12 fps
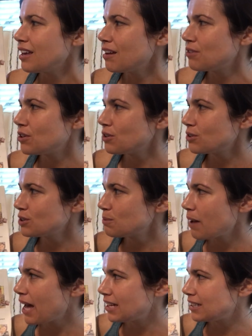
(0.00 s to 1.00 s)
If you use
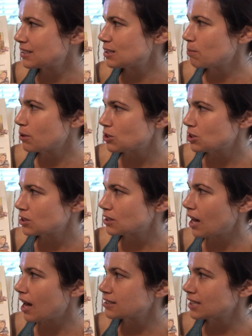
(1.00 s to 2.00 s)
pennies to purchase
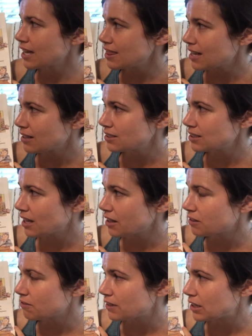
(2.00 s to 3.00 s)
a
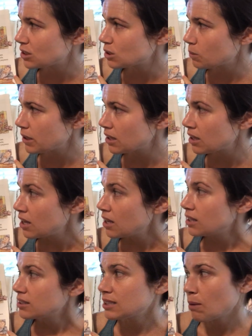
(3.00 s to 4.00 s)
$10,000 Ferris wheel,
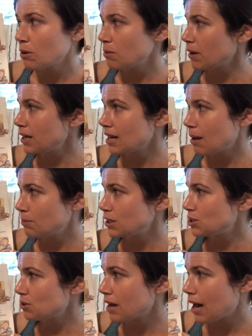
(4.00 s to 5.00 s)
someone might not be
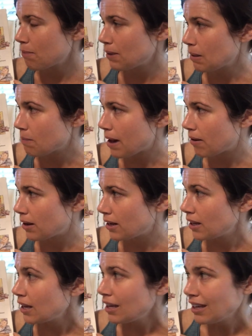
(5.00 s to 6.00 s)
too happy about
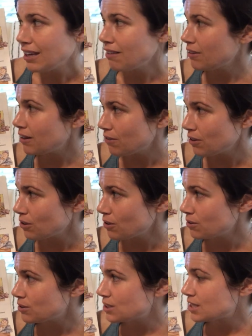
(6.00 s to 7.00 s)
it. Even if you
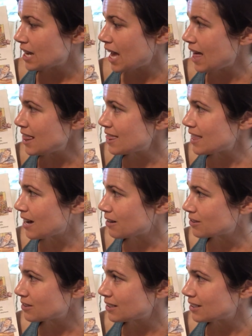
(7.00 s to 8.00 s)
use
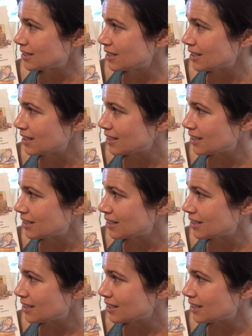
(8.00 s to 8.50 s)
10,000